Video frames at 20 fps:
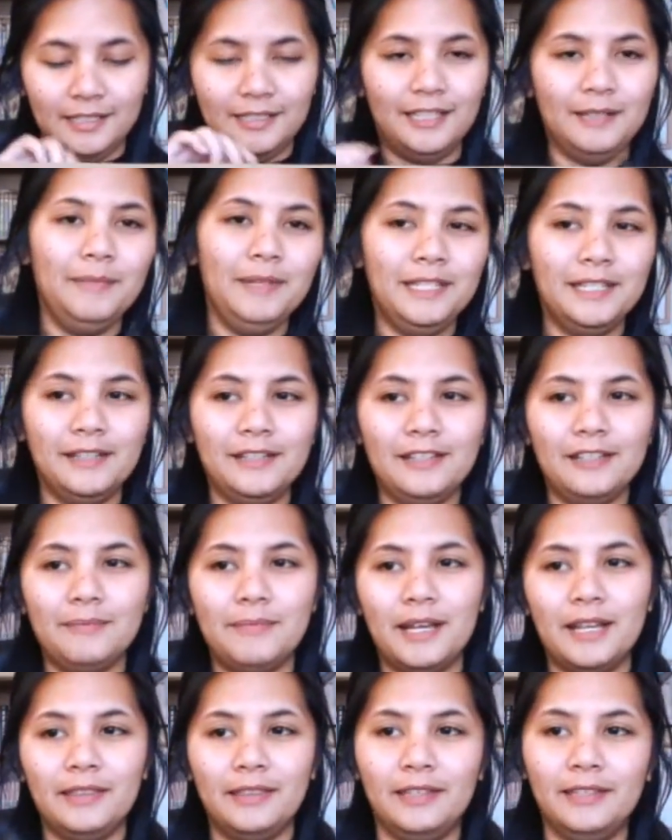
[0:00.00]
let me tell you
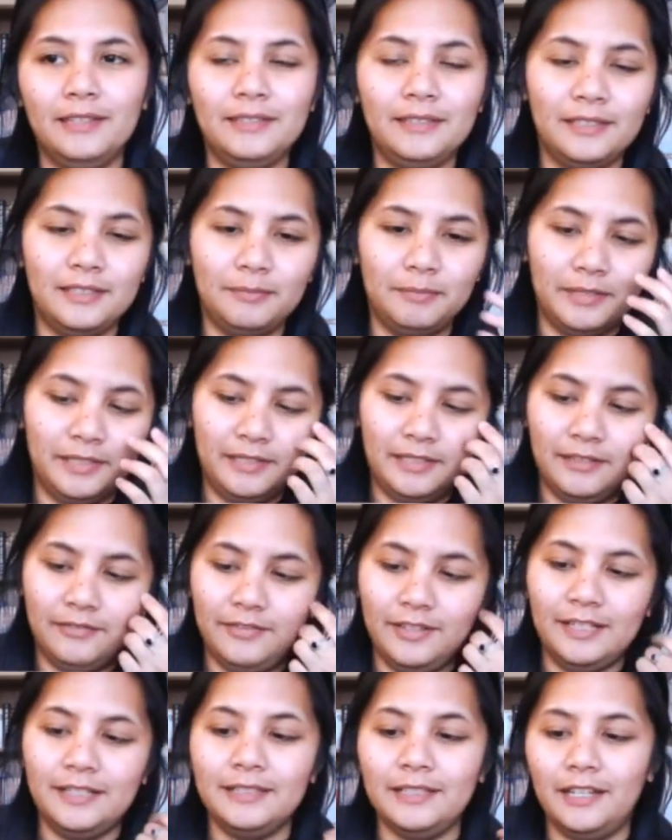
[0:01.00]
about this
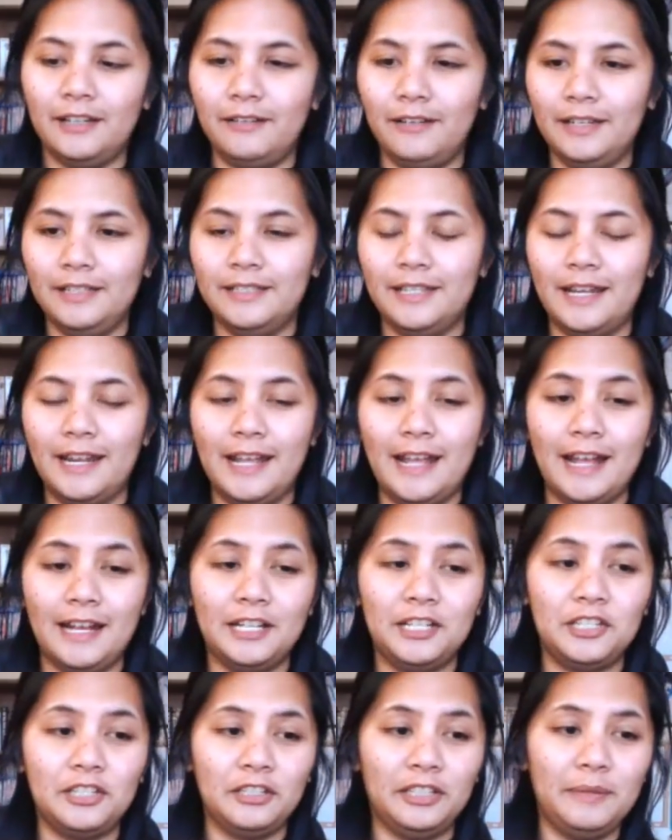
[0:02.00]
specific series that I
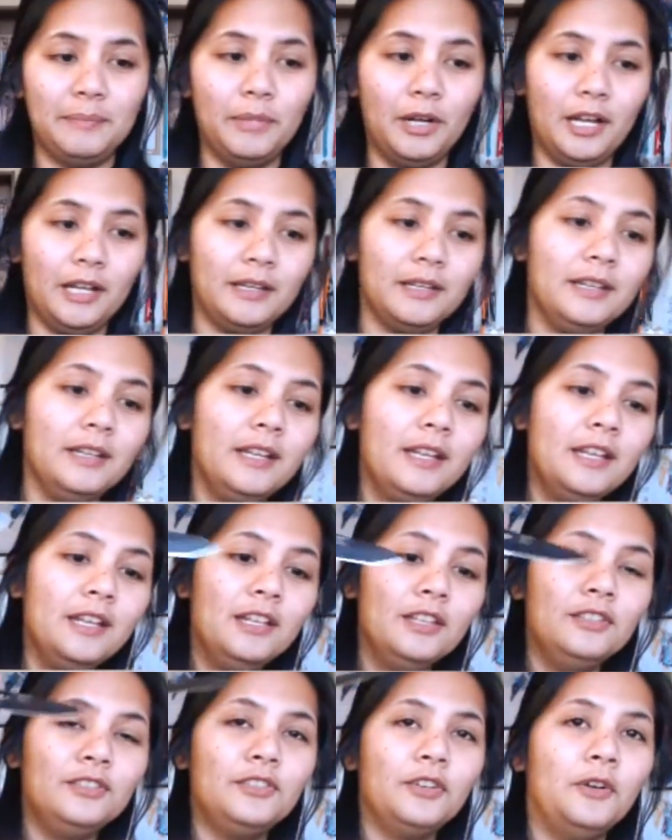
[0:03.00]
actually bought.
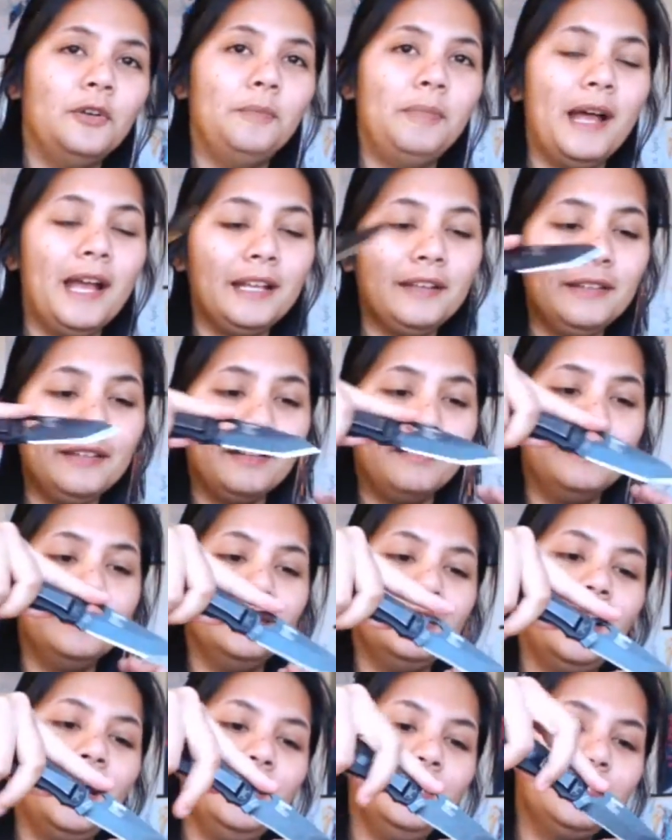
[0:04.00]
So back when I was in
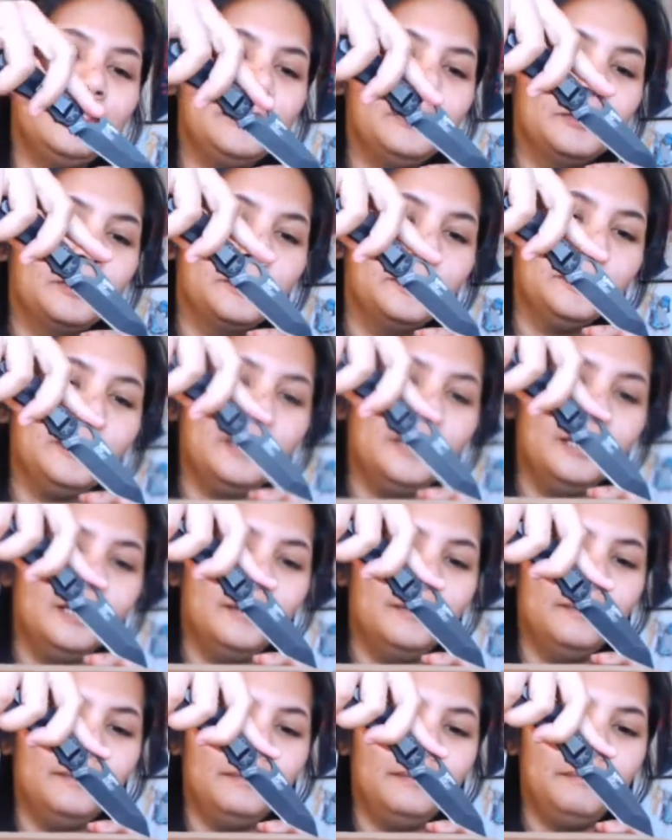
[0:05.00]
high school,
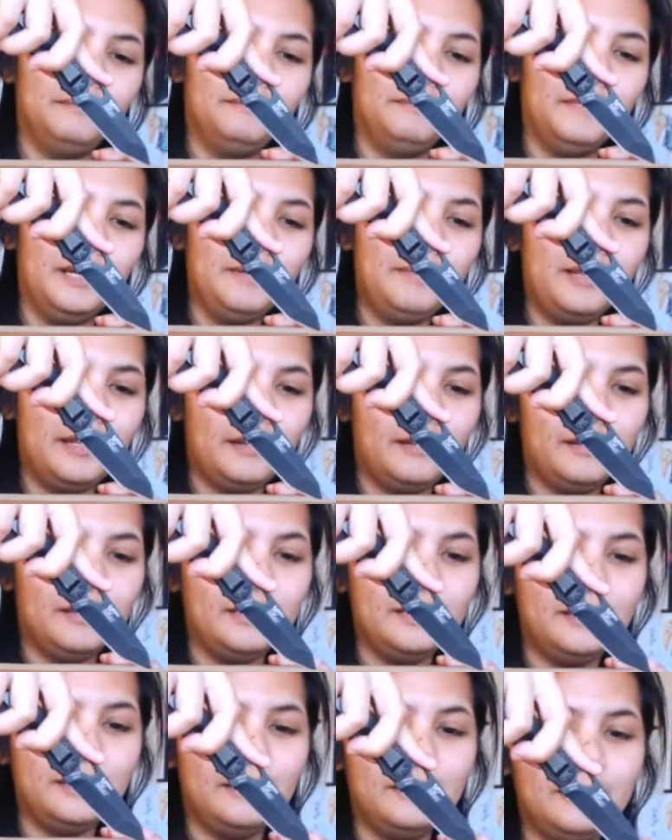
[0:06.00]
um, my
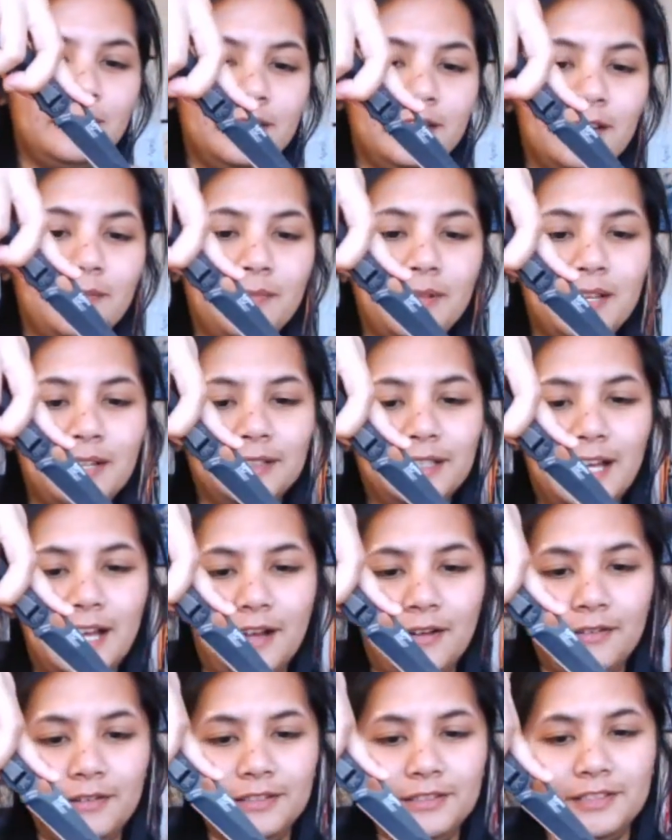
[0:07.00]
parents used to give me an
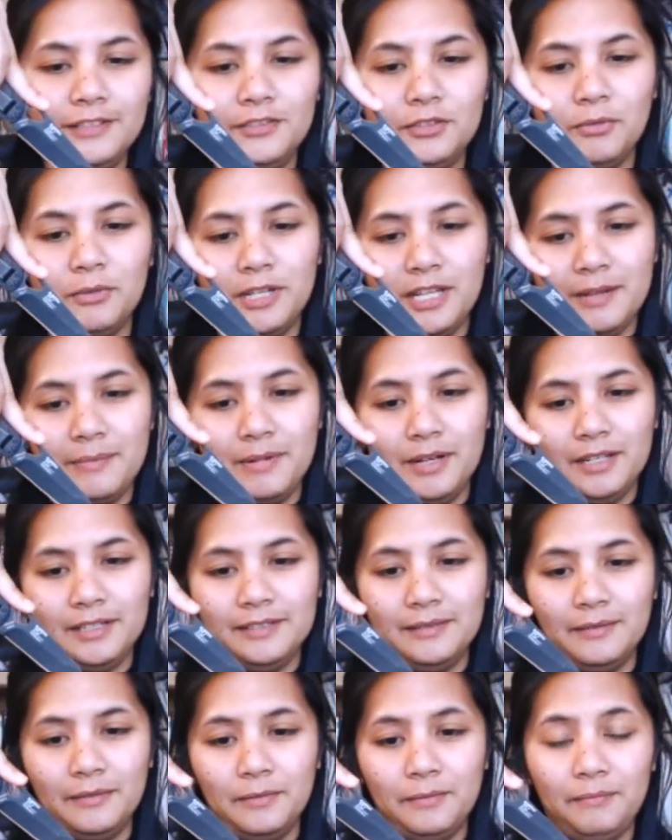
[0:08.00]
allowance of 20 bucks
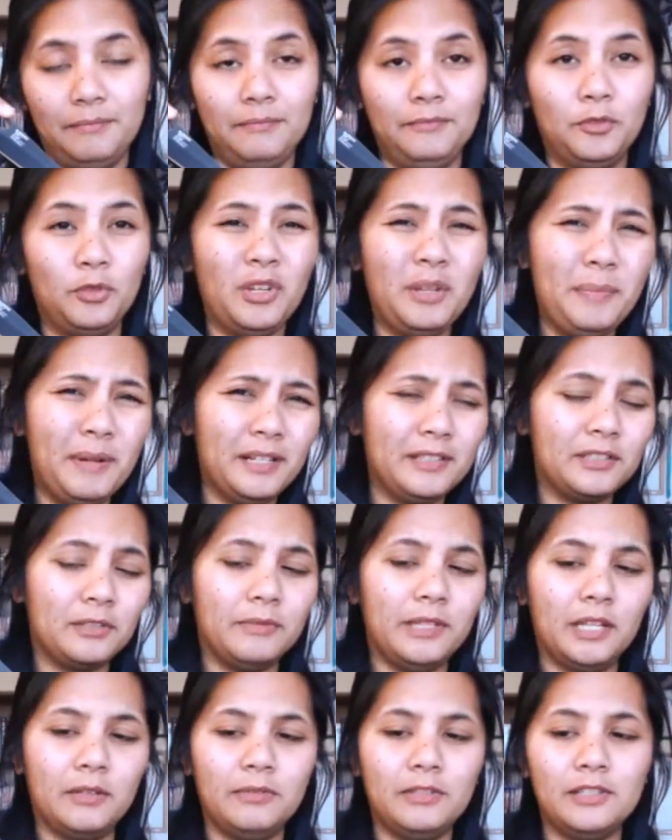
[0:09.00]
a 20 bucks a
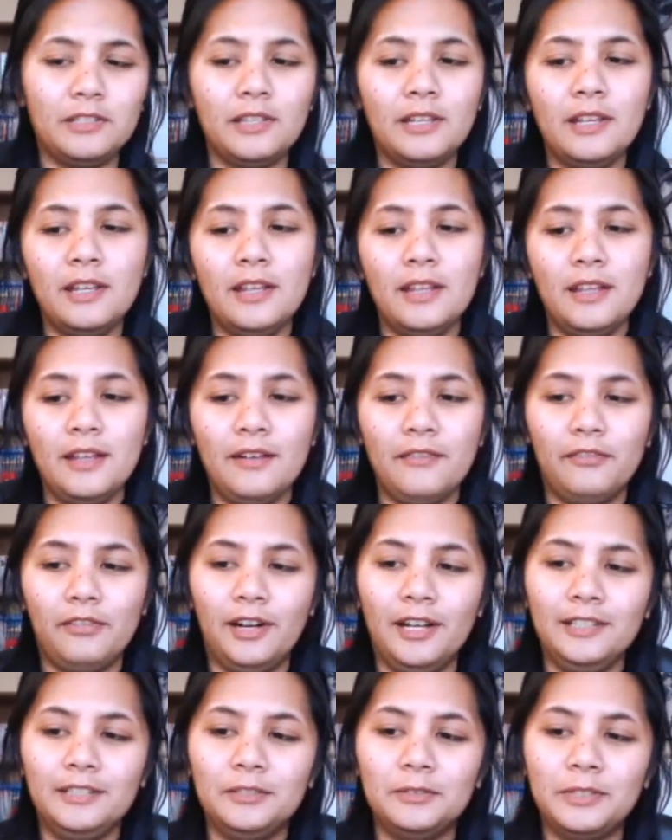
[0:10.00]
week, which is for a
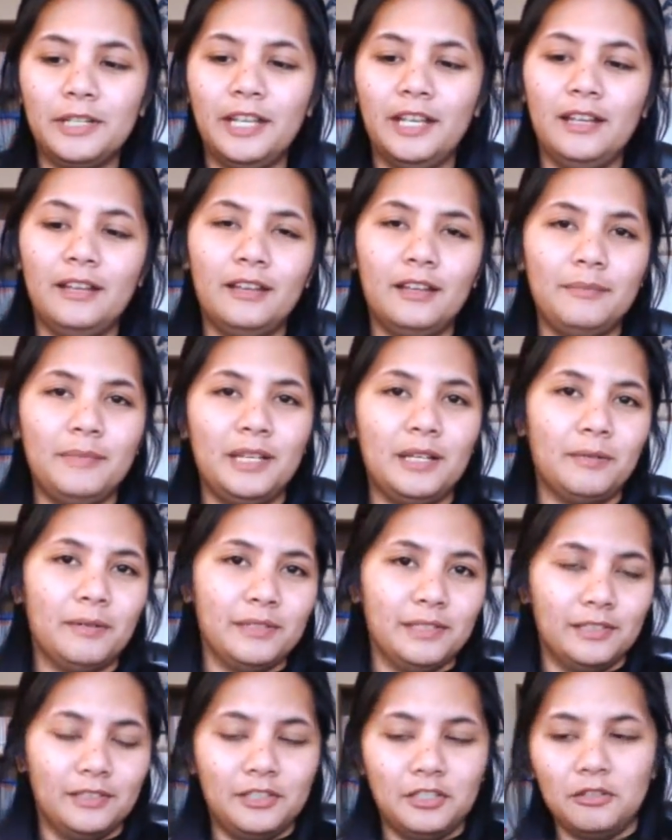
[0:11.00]
high school kid. I mean, it
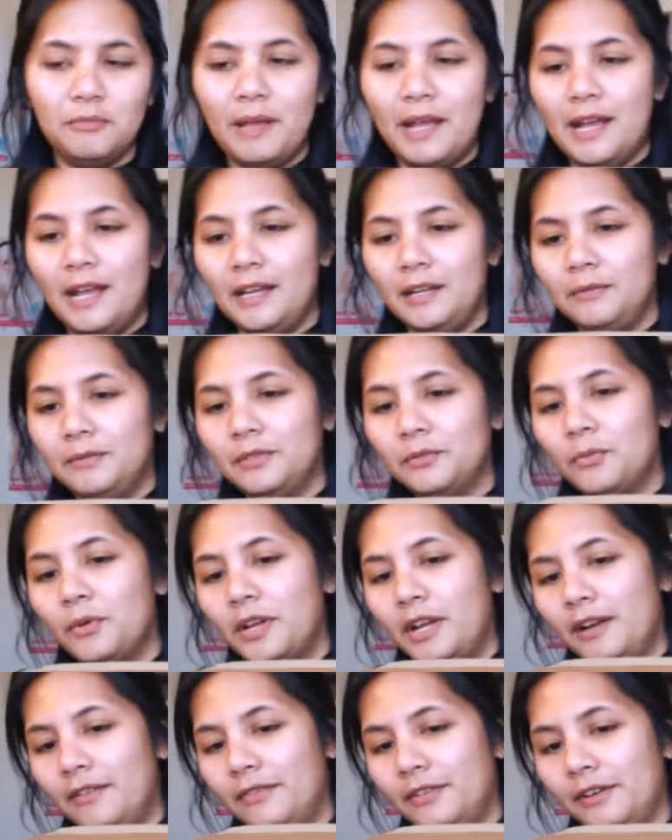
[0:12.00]
wasn't too bad. It was
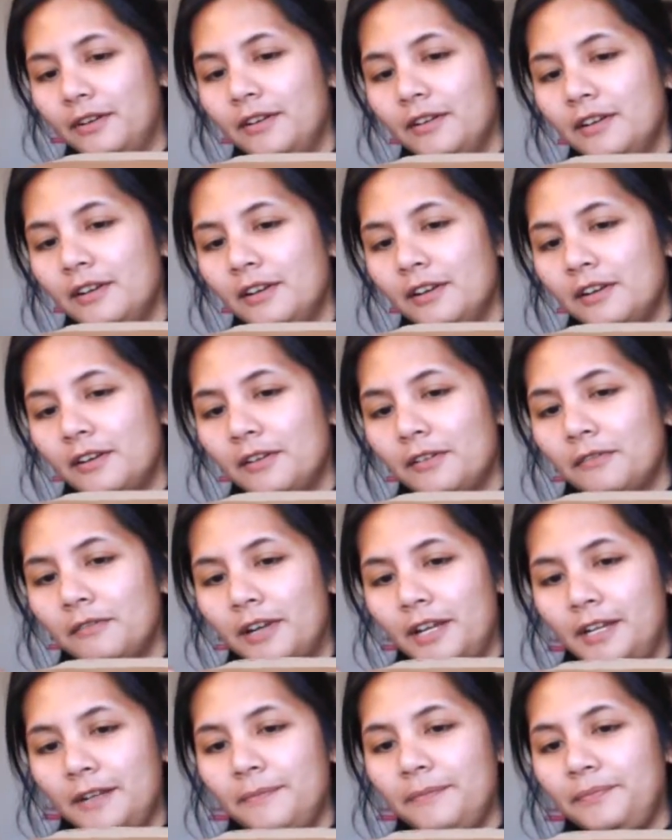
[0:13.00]
whatever,
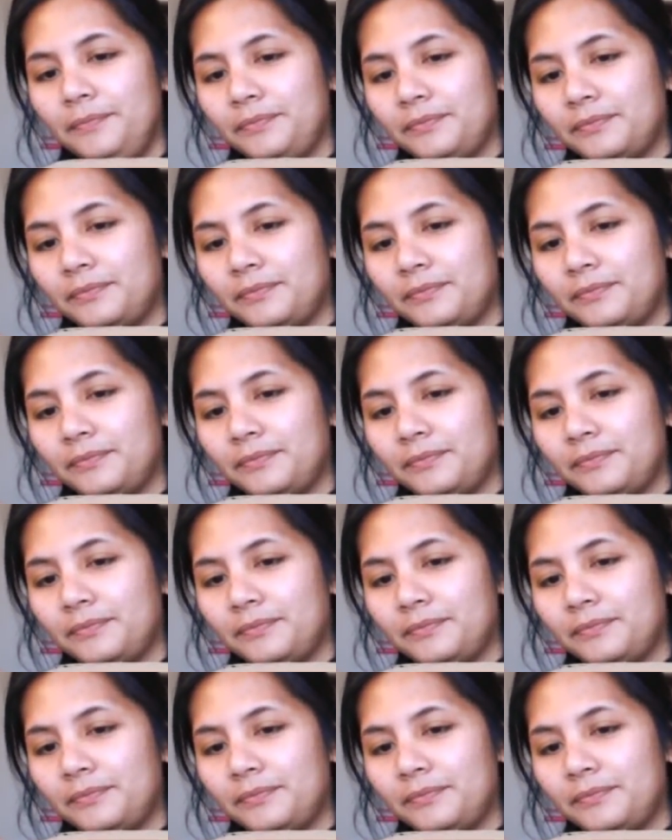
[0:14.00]
right?